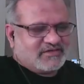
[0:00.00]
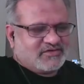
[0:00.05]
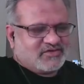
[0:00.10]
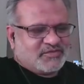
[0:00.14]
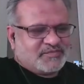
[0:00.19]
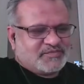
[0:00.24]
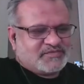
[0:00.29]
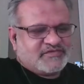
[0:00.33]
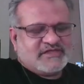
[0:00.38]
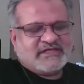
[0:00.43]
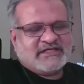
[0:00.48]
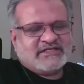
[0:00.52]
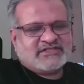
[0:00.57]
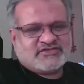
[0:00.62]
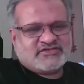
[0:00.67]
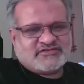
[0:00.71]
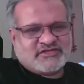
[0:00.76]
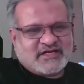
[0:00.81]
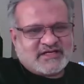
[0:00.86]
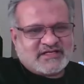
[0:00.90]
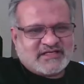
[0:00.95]
groups within each
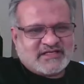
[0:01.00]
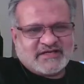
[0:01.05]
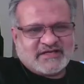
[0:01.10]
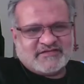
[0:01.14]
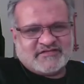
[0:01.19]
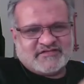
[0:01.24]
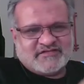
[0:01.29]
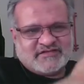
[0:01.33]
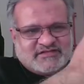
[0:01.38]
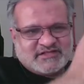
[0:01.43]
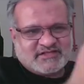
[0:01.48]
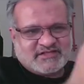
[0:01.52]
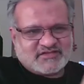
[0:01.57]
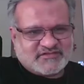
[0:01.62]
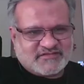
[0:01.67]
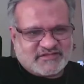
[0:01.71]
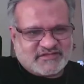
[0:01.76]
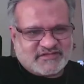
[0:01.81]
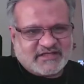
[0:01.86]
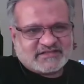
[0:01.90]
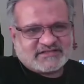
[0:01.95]
society have different set
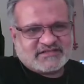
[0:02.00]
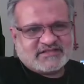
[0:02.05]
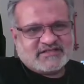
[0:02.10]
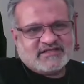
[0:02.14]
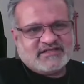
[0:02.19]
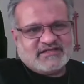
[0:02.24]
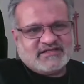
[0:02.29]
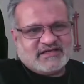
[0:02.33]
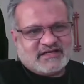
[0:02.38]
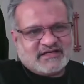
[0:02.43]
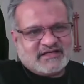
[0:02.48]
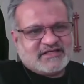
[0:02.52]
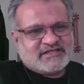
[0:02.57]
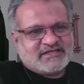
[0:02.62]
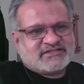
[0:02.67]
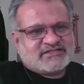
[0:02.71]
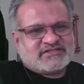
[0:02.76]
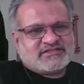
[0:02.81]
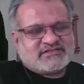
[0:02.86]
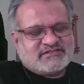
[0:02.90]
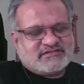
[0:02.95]
of things, and
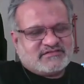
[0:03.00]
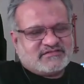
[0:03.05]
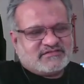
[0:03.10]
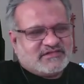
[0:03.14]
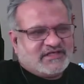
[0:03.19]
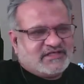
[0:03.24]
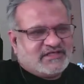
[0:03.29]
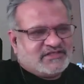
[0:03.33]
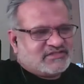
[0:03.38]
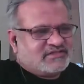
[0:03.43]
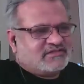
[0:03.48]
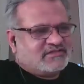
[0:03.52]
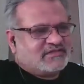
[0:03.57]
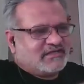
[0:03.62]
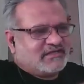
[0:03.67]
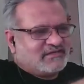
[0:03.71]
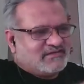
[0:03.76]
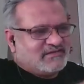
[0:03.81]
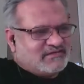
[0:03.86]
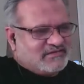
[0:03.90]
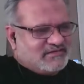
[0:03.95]
each
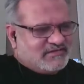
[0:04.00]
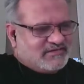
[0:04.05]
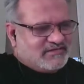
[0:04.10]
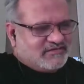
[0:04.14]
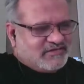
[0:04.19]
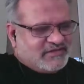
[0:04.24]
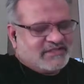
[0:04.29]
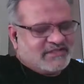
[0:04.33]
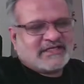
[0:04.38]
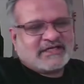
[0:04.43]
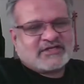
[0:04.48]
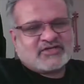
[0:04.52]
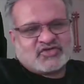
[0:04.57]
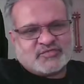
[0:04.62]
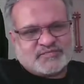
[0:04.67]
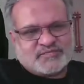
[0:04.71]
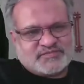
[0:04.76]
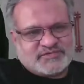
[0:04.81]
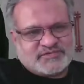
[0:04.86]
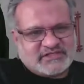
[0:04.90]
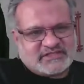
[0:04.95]
that within that
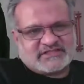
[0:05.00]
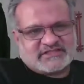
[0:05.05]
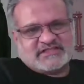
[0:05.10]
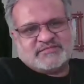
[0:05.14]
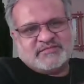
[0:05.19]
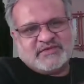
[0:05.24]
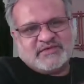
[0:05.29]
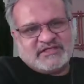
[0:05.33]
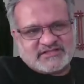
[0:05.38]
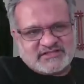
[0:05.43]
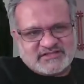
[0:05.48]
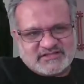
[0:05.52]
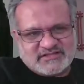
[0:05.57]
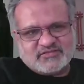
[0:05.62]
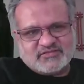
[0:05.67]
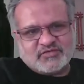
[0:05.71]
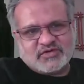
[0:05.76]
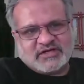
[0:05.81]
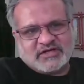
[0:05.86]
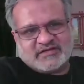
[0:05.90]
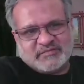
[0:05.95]
group success means
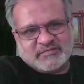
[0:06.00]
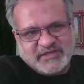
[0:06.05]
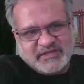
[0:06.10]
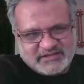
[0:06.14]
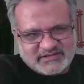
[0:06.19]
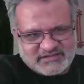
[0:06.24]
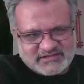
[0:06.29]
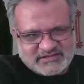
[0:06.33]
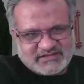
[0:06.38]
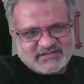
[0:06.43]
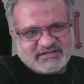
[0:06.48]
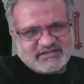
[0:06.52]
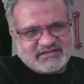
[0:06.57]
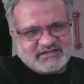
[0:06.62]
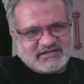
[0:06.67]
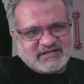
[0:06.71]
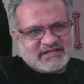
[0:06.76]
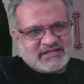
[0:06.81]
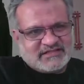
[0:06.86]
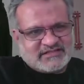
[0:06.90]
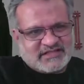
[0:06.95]
what it means,
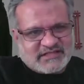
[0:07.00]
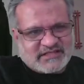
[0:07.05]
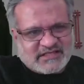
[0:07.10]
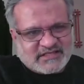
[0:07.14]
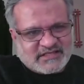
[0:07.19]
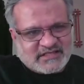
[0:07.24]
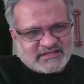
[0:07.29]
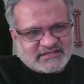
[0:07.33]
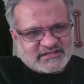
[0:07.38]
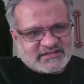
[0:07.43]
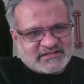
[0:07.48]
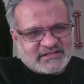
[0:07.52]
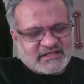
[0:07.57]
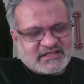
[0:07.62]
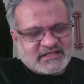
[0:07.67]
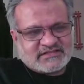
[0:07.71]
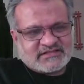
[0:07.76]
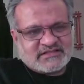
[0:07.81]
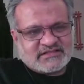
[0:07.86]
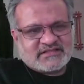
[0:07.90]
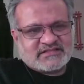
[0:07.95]
and it's recognized
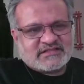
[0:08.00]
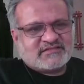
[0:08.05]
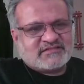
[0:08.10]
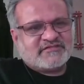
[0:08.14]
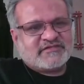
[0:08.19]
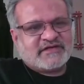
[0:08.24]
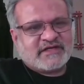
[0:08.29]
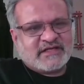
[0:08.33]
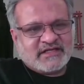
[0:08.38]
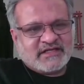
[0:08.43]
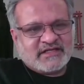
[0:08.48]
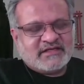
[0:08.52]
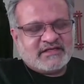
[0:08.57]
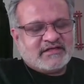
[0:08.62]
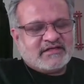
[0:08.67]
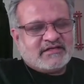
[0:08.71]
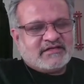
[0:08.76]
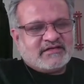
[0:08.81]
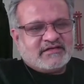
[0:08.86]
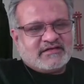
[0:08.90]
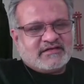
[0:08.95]
that is a very
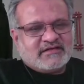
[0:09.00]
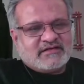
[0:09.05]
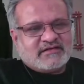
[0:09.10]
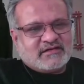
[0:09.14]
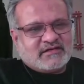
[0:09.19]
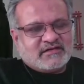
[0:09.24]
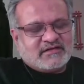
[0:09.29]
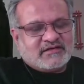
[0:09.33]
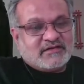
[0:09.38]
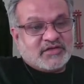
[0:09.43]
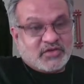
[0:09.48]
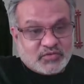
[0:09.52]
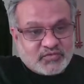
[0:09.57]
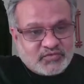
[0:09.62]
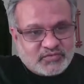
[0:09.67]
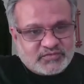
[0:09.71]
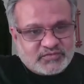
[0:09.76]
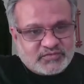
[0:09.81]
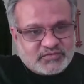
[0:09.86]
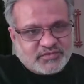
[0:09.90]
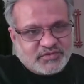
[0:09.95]

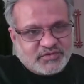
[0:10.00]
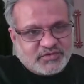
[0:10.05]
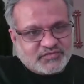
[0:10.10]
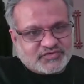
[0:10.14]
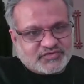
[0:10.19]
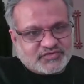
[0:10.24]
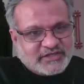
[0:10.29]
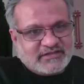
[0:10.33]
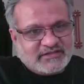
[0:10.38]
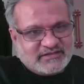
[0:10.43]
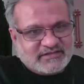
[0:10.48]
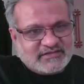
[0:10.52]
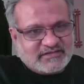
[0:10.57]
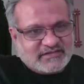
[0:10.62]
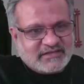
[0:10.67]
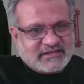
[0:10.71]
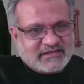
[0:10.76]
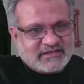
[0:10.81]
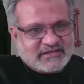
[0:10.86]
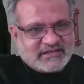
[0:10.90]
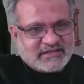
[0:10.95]
new trend.
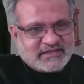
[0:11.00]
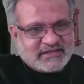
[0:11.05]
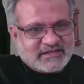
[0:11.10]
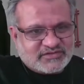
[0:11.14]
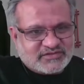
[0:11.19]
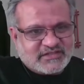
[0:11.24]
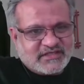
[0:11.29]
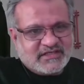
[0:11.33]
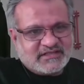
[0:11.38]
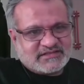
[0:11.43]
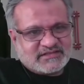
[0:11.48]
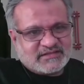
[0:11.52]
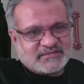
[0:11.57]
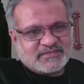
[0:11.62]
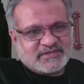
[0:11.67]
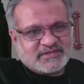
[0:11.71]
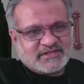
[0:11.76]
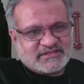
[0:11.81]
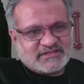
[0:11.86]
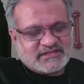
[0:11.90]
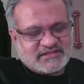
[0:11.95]
I would say it's
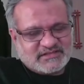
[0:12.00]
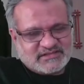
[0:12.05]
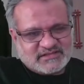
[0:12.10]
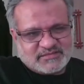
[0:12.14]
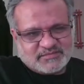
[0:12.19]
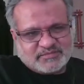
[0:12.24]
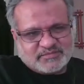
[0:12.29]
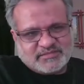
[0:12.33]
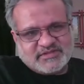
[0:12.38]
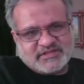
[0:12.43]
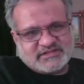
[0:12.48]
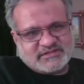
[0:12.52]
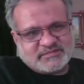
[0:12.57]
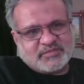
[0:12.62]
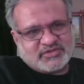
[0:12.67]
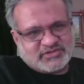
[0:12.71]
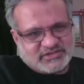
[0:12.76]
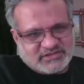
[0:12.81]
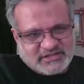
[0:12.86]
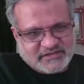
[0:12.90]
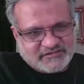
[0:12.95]
a
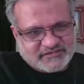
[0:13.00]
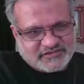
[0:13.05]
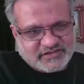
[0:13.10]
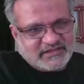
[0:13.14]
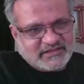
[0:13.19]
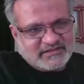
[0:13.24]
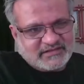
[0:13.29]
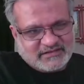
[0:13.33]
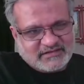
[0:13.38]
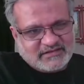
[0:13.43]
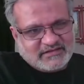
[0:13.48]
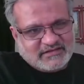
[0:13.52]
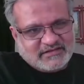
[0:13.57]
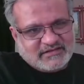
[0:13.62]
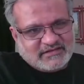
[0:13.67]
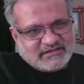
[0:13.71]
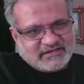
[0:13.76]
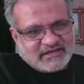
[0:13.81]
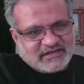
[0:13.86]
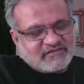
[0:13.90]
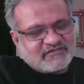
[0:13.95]
positive trend,
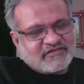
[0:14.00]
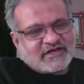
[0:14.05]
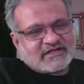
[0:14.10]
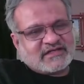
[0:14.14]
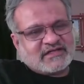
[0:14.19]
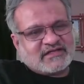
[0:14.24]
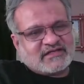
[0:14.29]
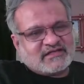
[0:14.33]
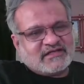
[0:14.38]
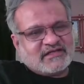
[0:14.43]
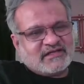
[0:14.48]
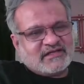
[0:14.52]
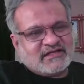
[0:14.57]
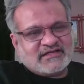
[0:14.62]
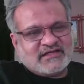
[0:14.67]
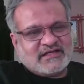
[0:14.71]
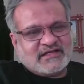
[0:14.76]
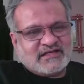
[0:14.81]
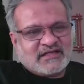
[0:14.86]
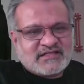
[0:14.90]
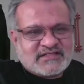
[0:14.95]
and in fact, it
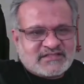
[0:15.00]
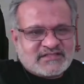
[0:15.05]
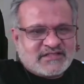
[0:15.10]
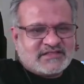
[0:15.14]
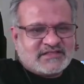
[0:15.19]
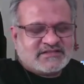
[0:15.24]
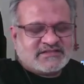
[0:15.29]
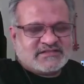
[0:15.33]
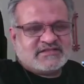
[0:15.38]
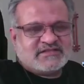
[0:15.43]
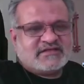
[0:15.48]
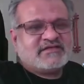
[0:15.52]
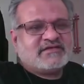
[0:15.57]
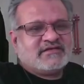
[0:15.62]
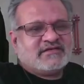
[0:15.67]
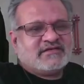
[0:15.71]
in a sense,